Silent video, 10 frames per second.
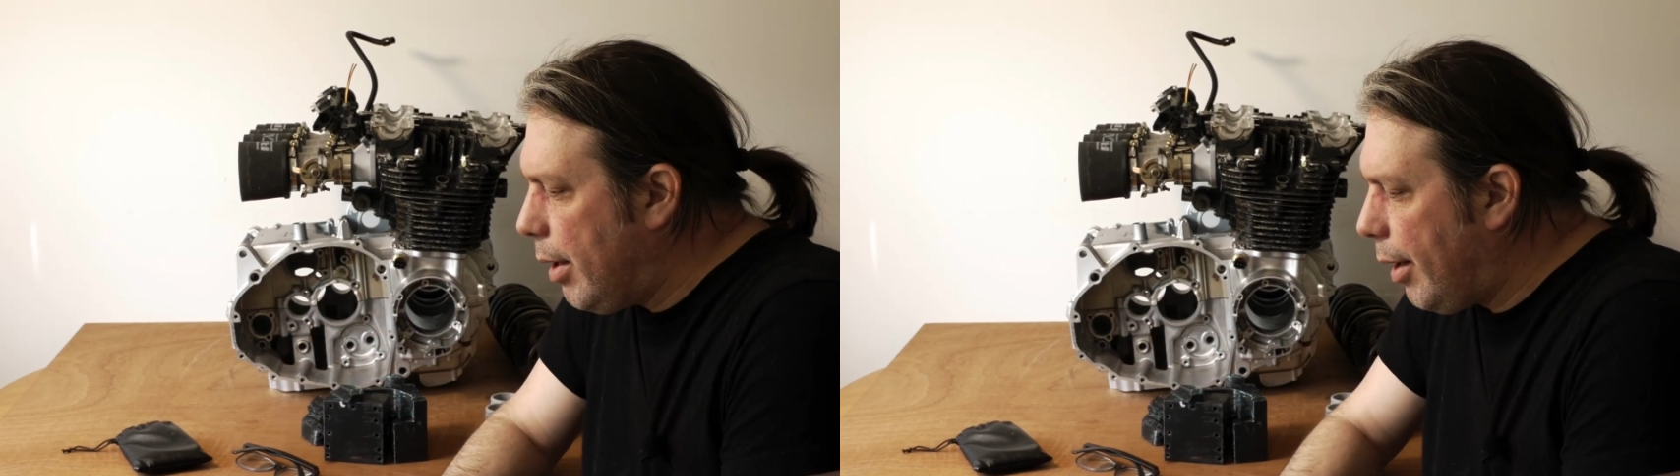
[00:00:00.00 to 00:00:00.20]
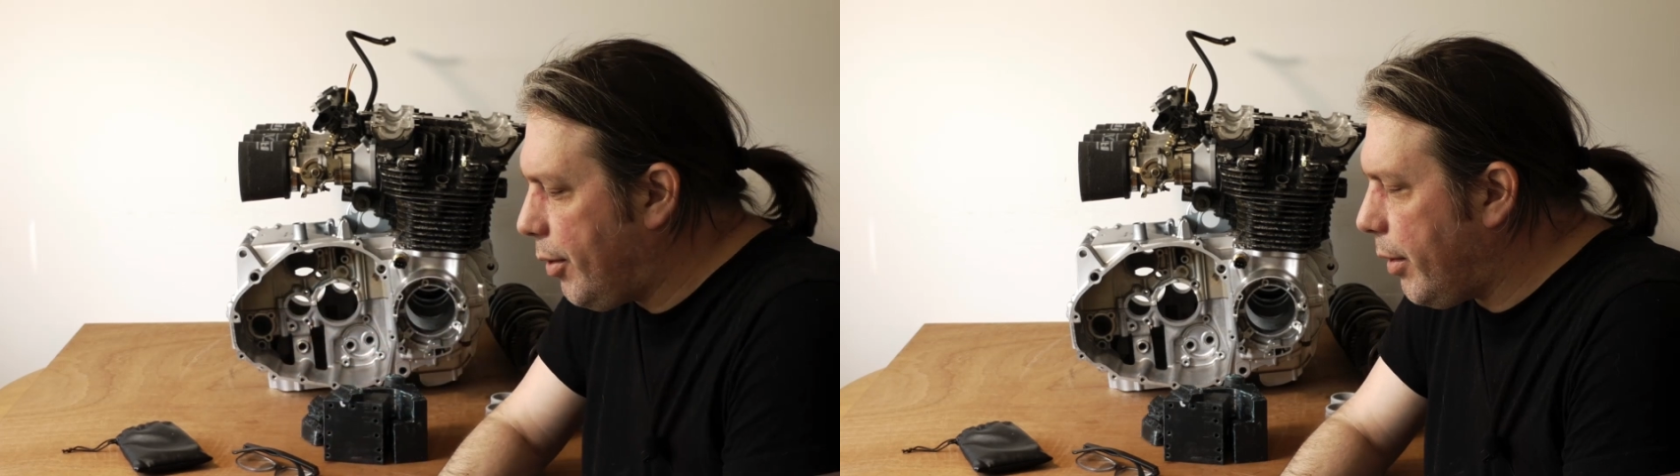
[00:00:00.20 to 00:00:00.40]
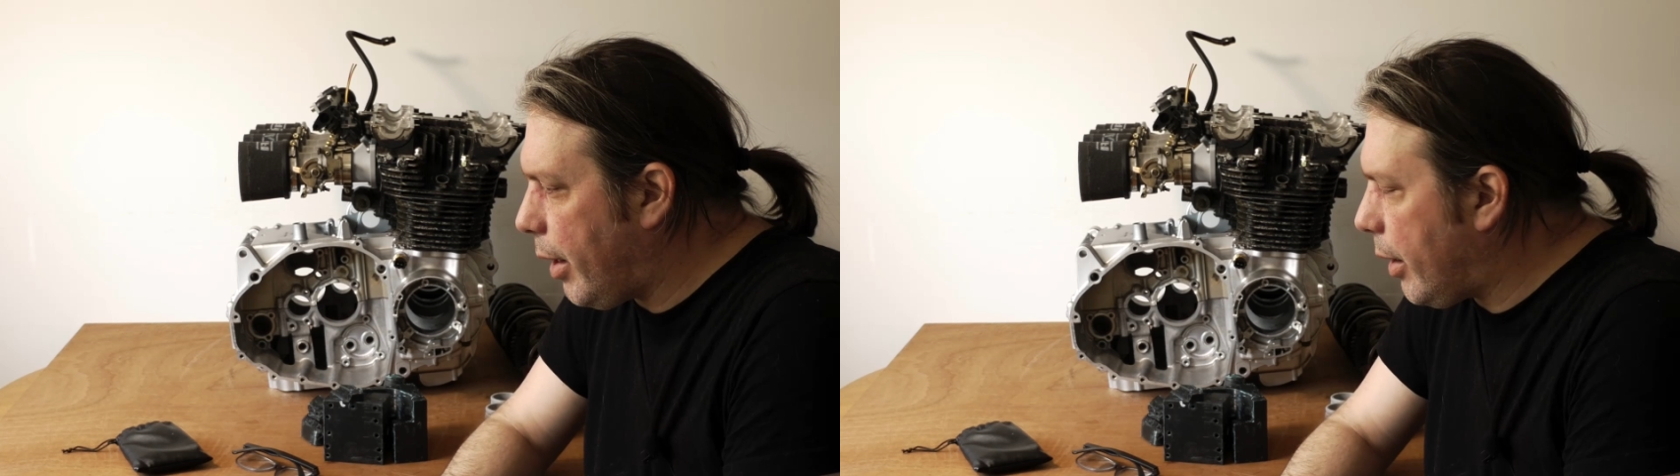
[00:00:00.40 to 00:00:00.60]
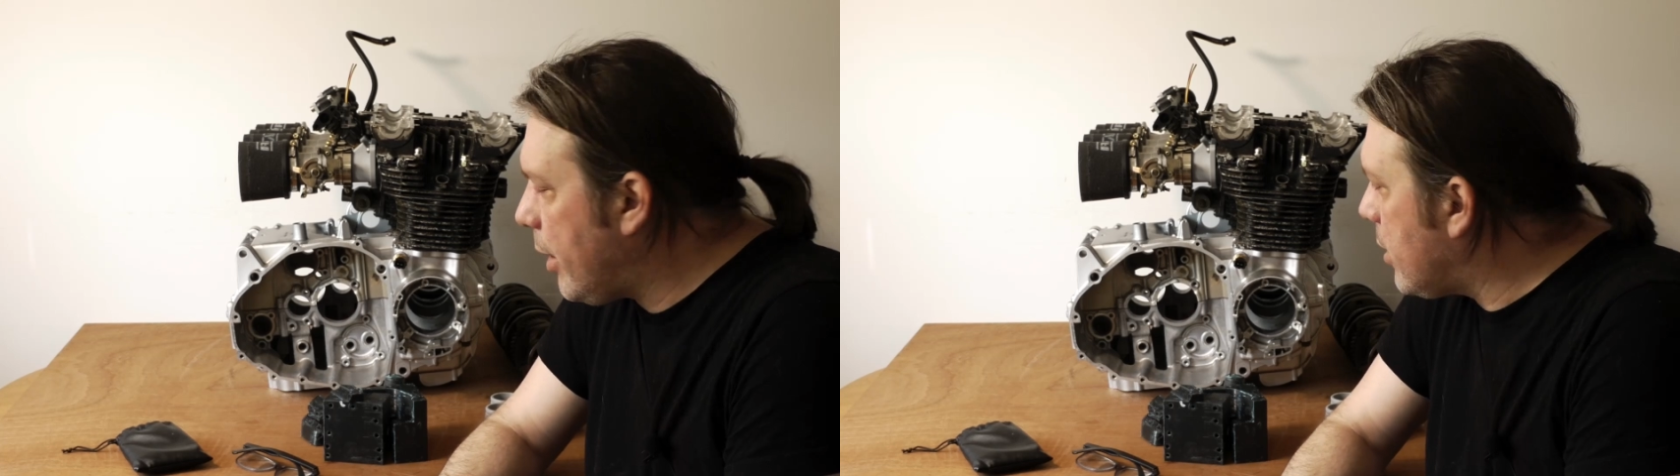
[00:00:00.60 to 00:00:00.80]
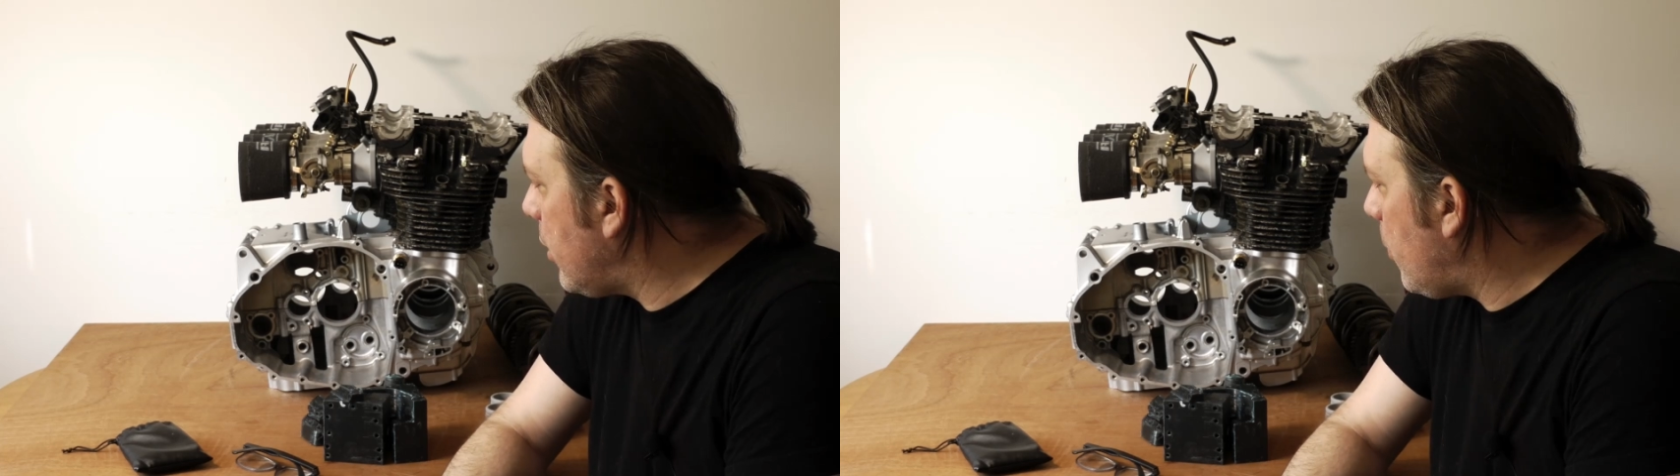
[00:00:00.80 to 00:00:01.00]
I'll do that
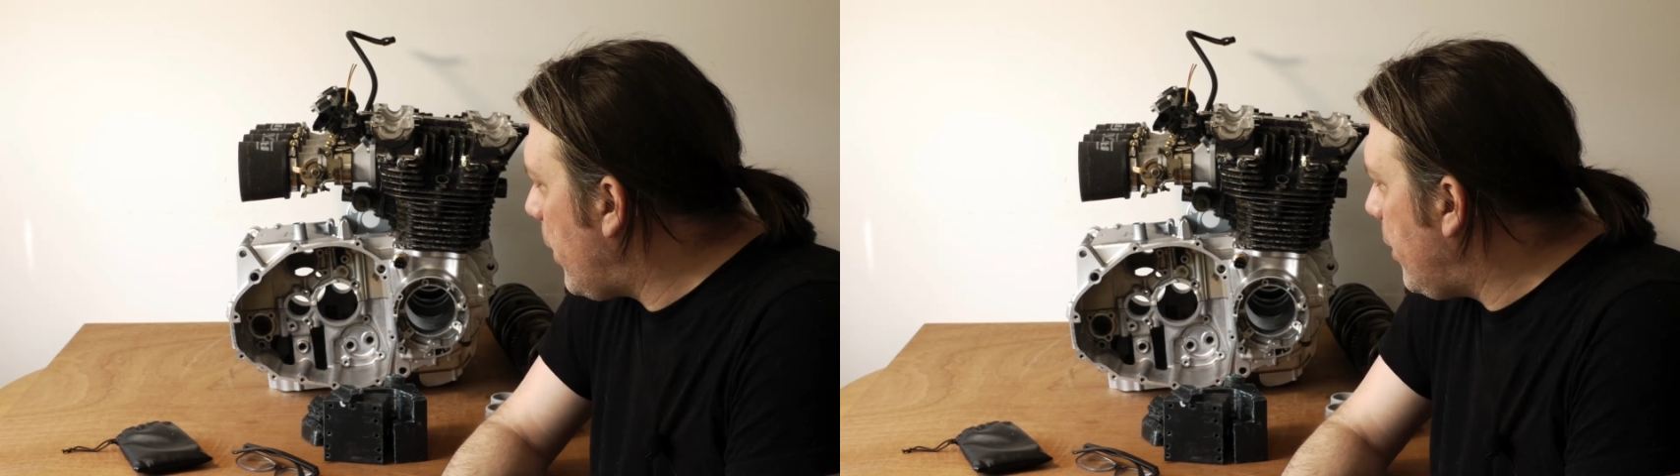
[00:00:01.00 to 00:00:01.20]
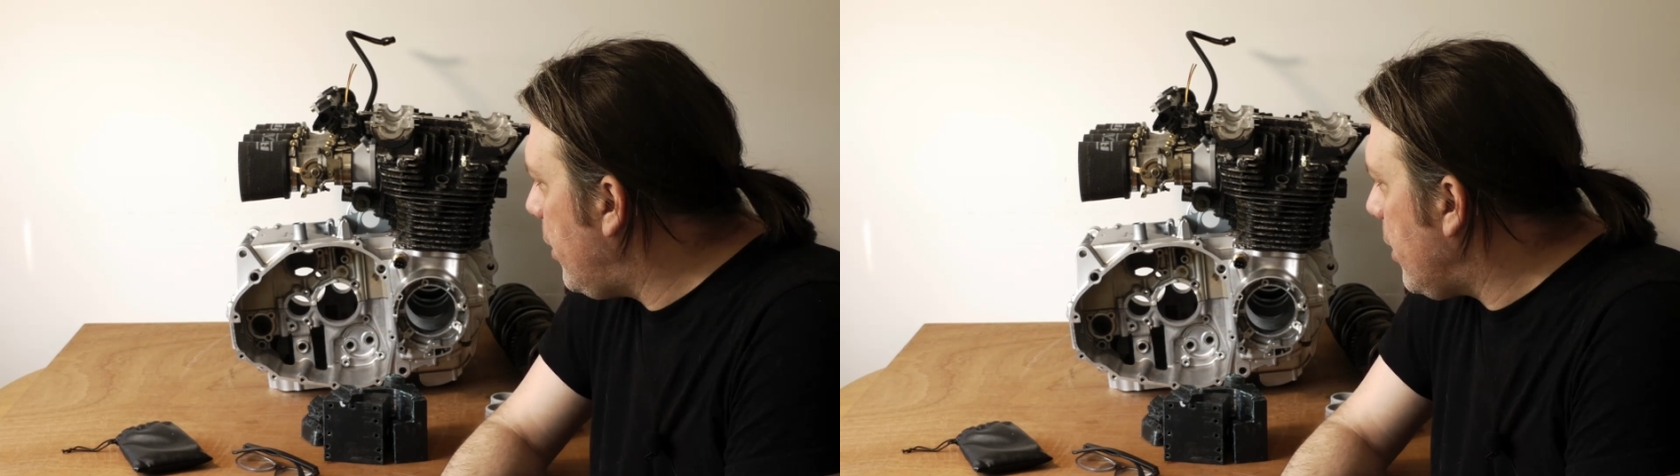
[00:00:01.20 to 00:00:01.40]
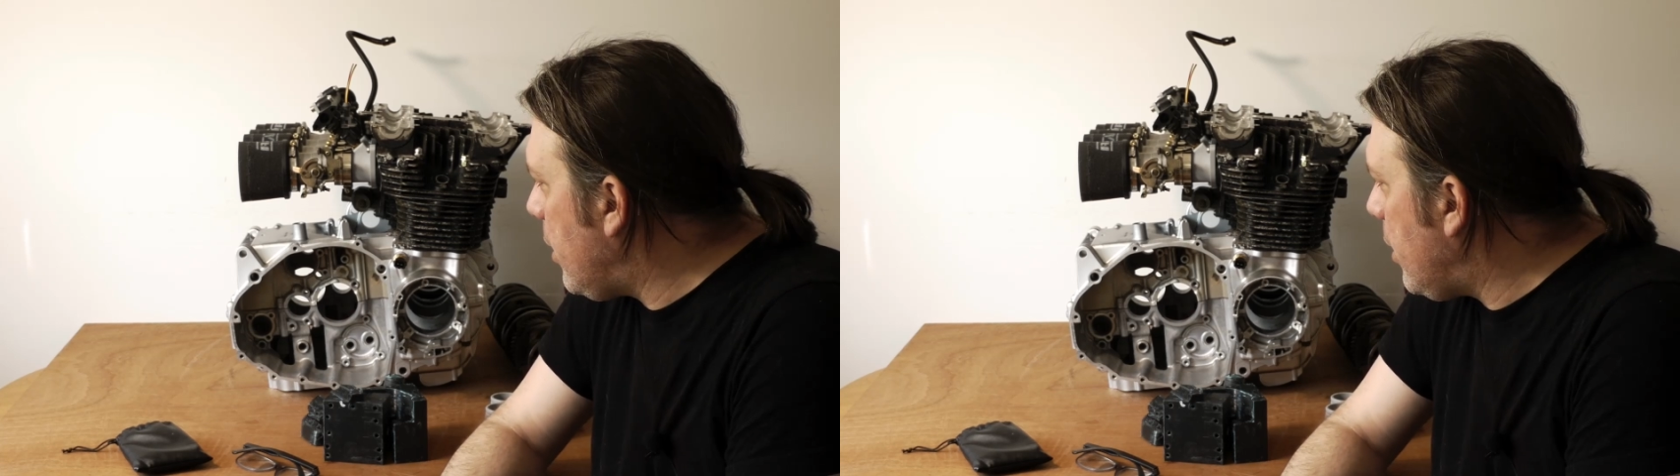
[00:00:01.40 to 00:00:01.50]
later when